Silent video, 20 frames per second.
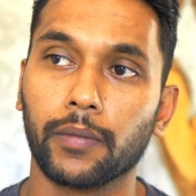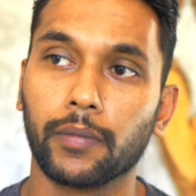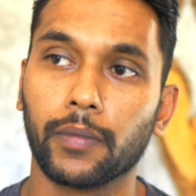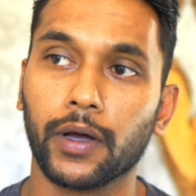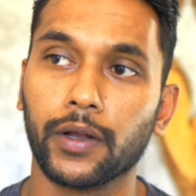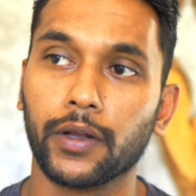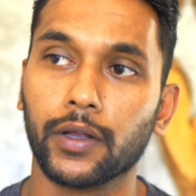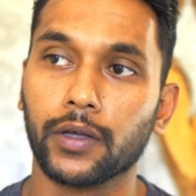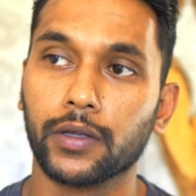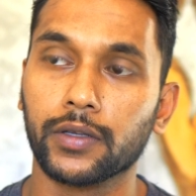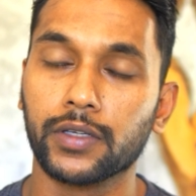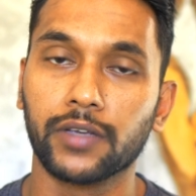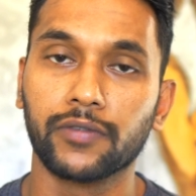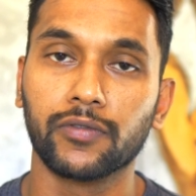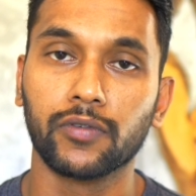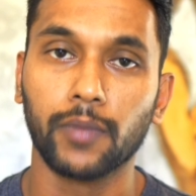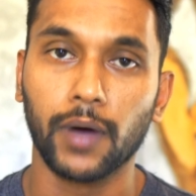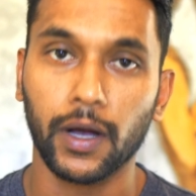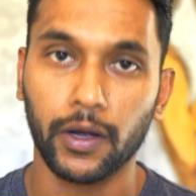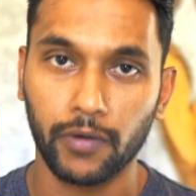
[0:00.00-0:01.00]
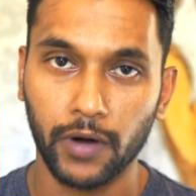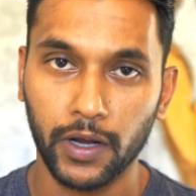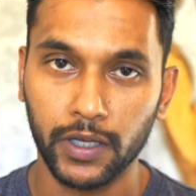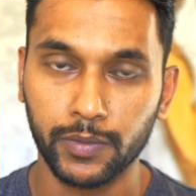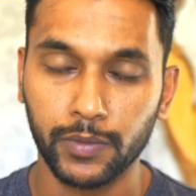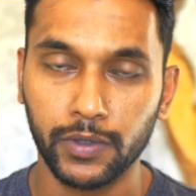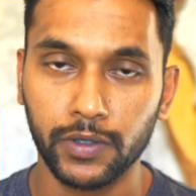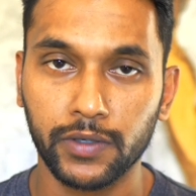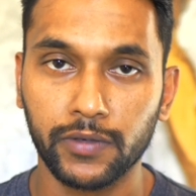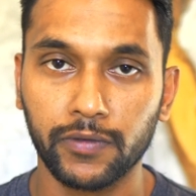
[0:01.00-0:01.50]
under Sifu Mark
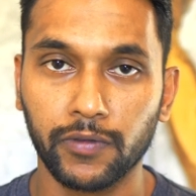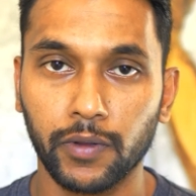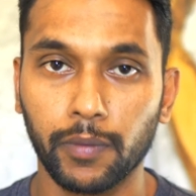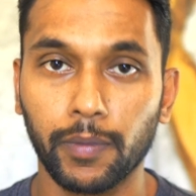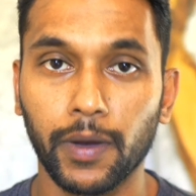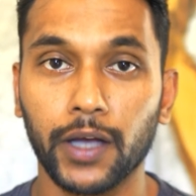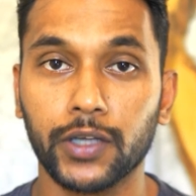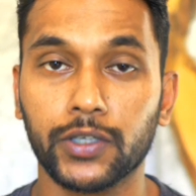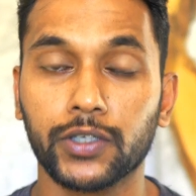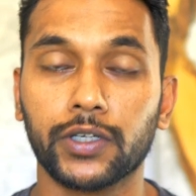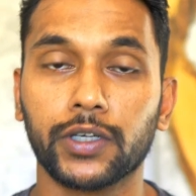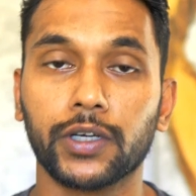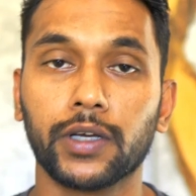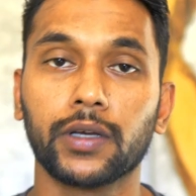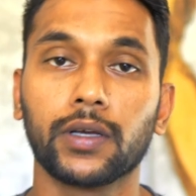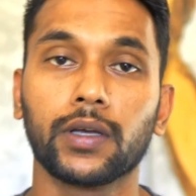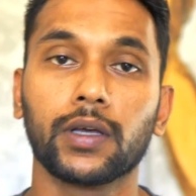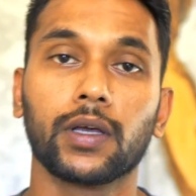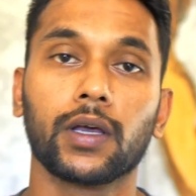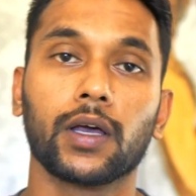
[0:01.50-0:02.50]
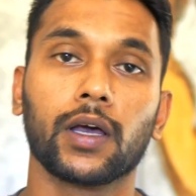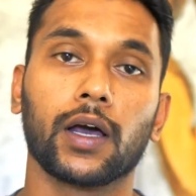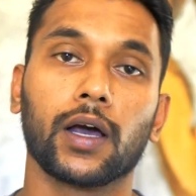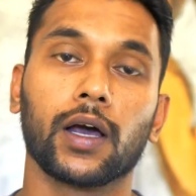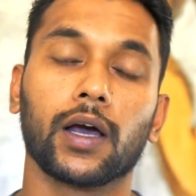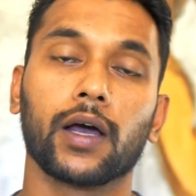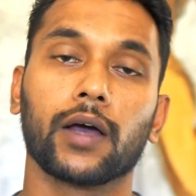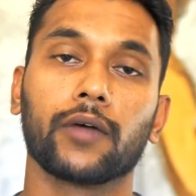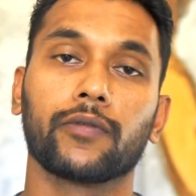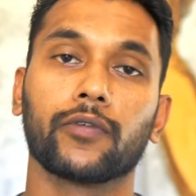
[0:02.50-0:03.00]
Rasmus for the past year
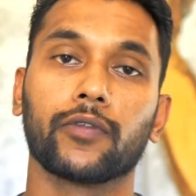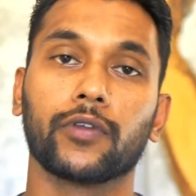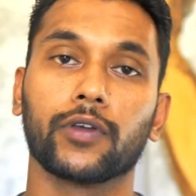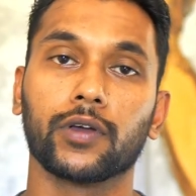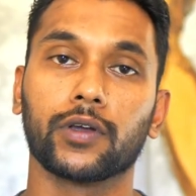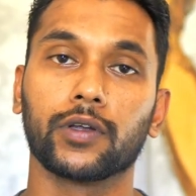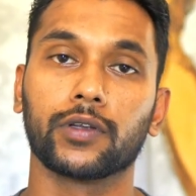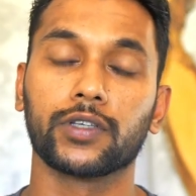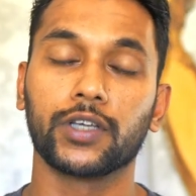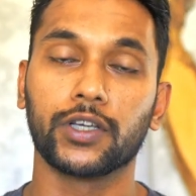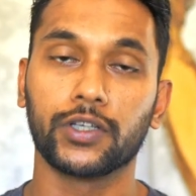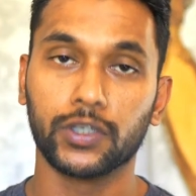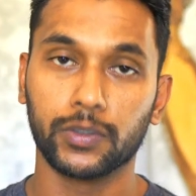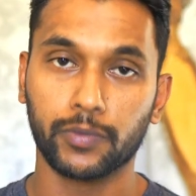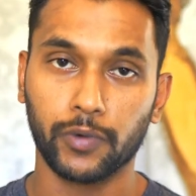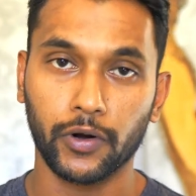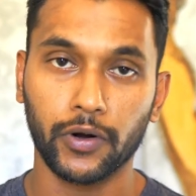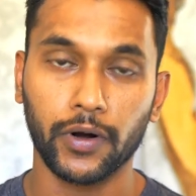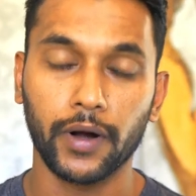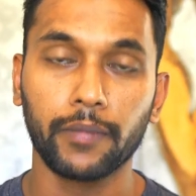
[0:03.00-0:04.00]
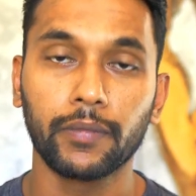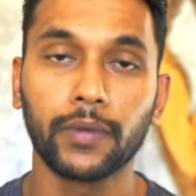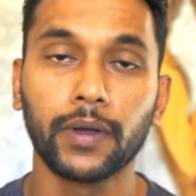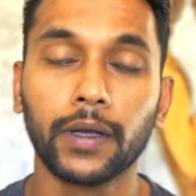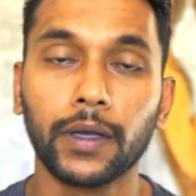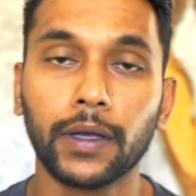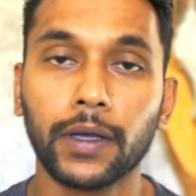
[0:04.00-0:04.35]
for the teachers program.